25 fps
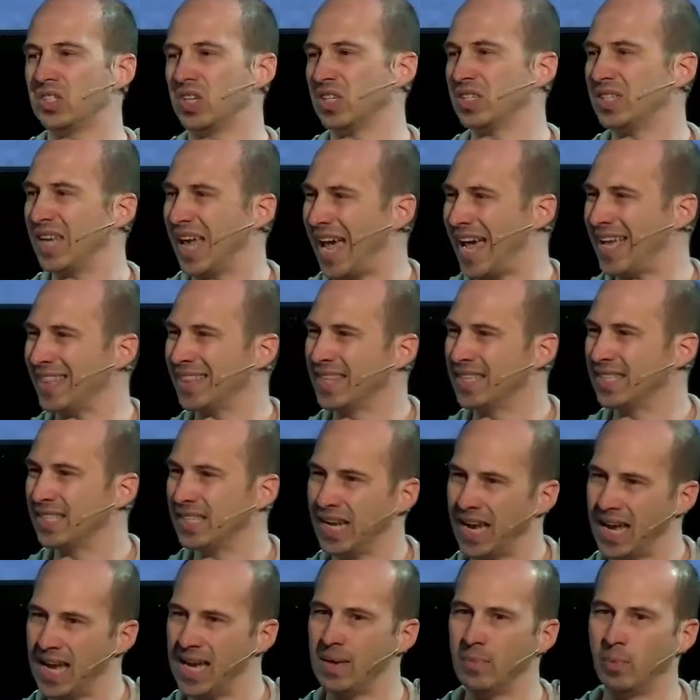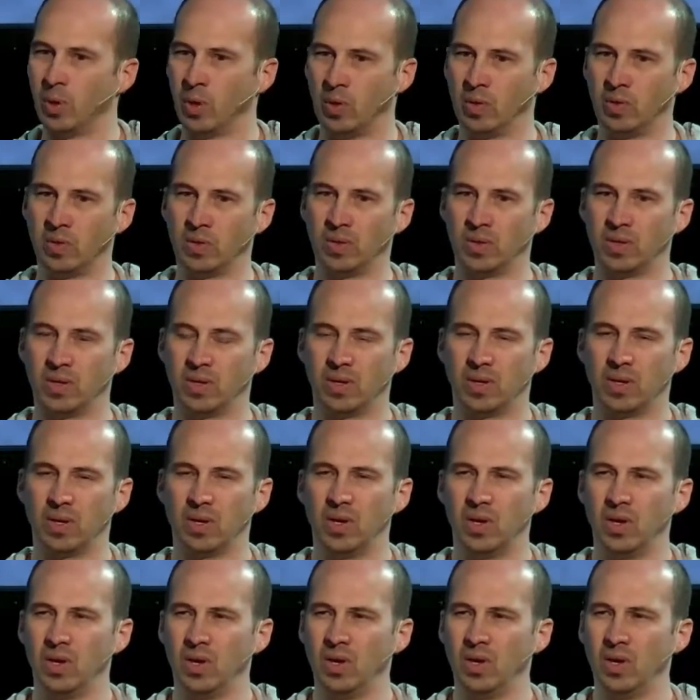us at the table,
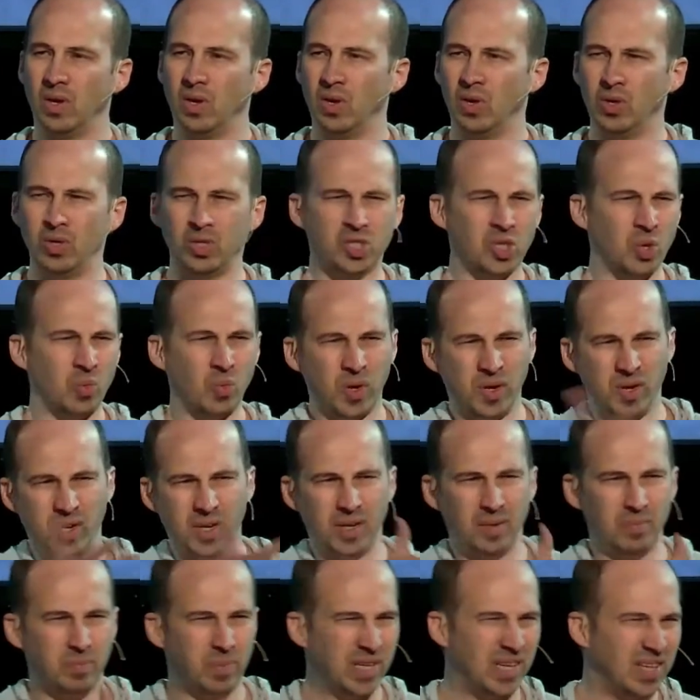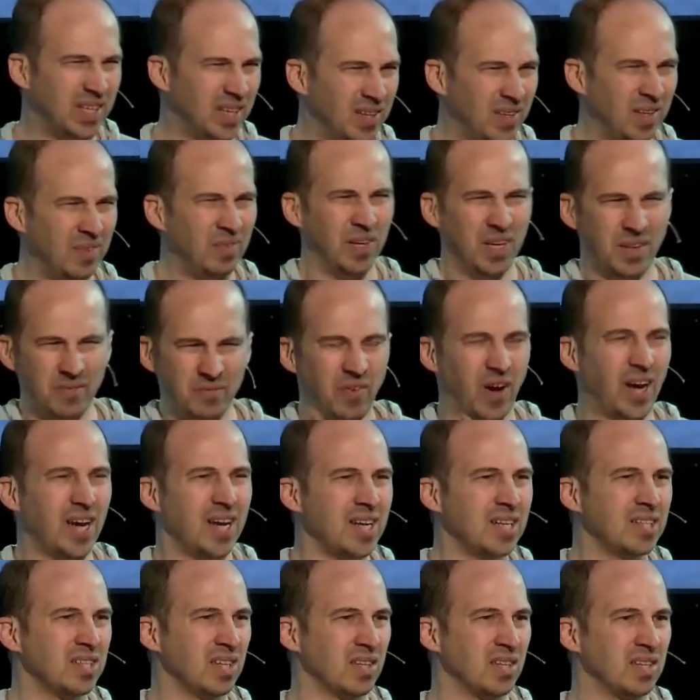who should we be even
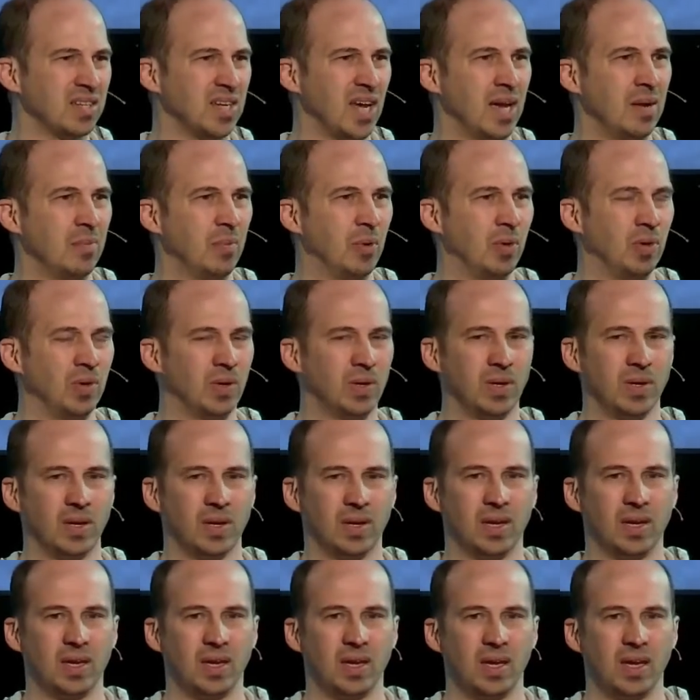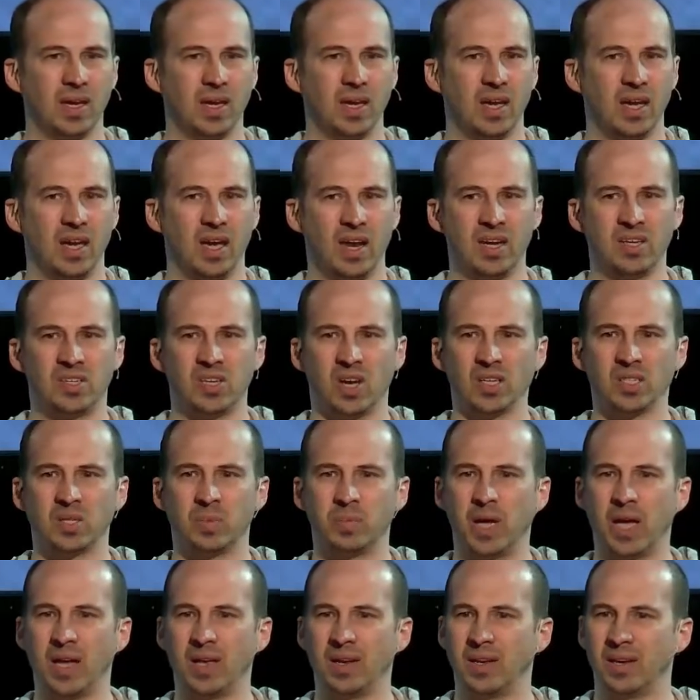inviting to the table? And he talks
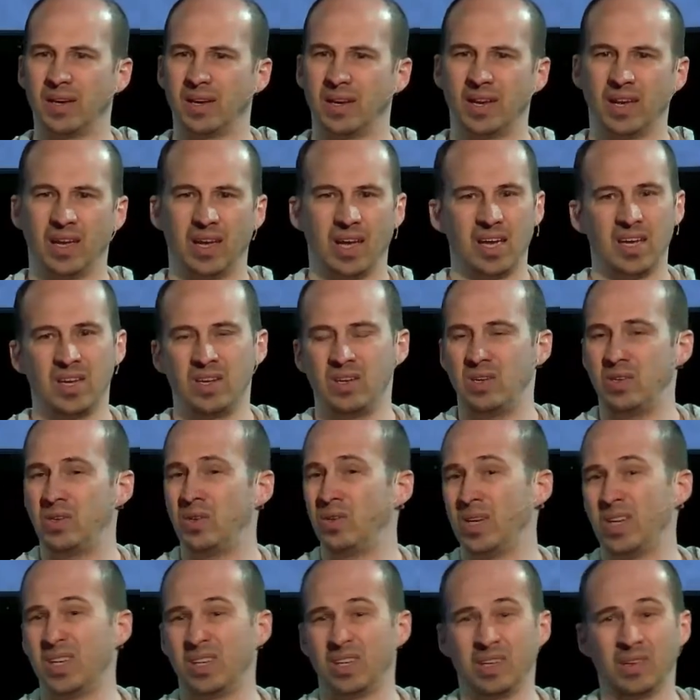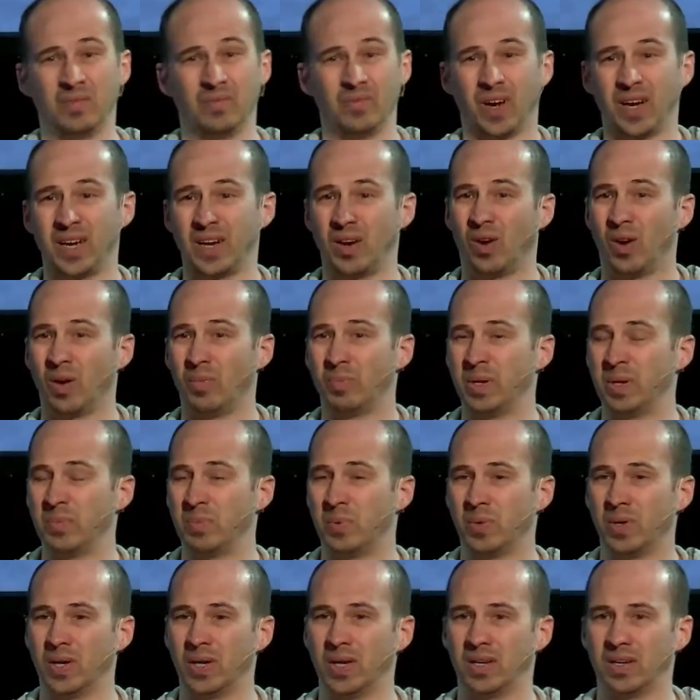about, hey, you need to invite all
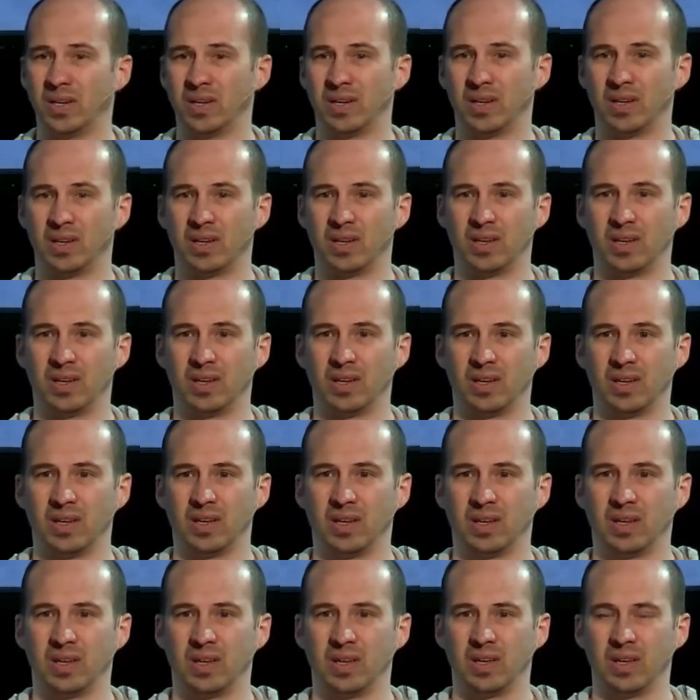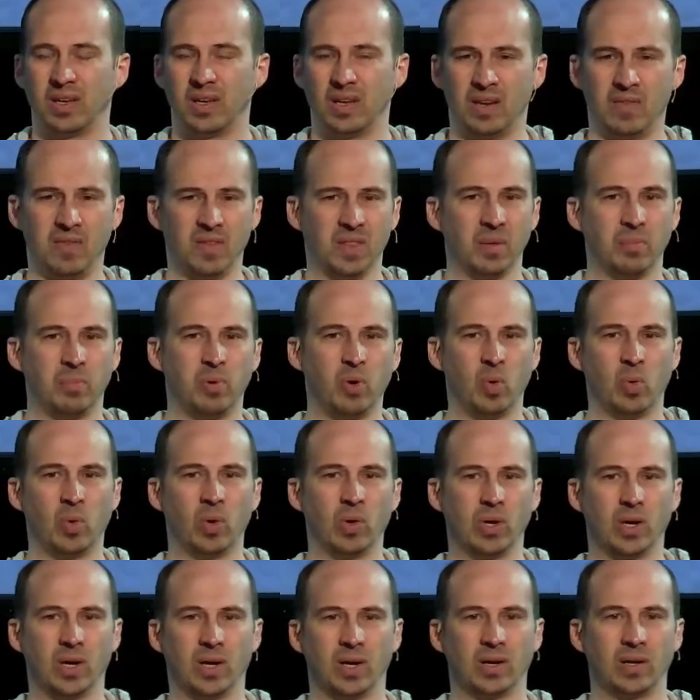people in, even the
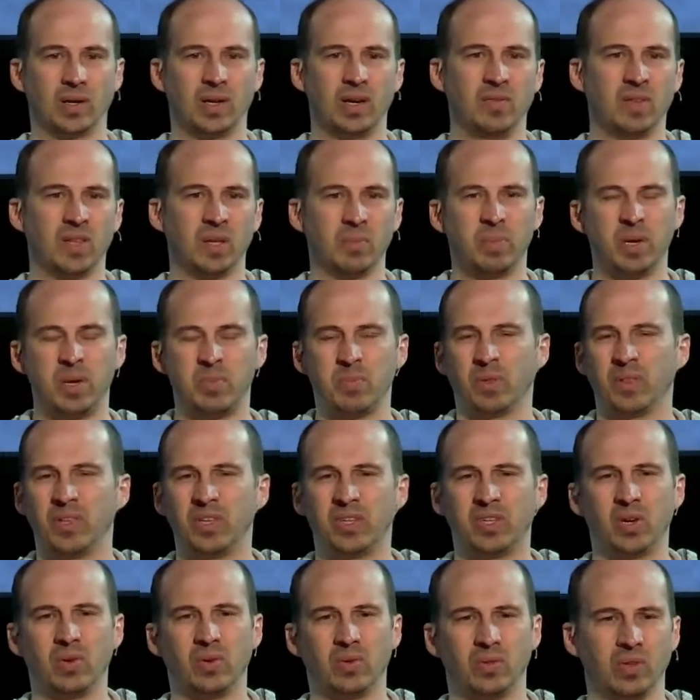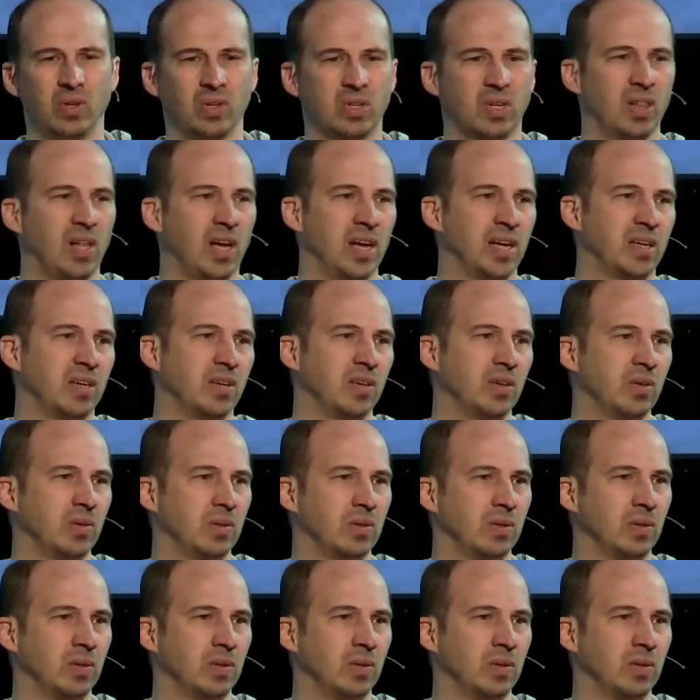poor, even the people that don't look like you,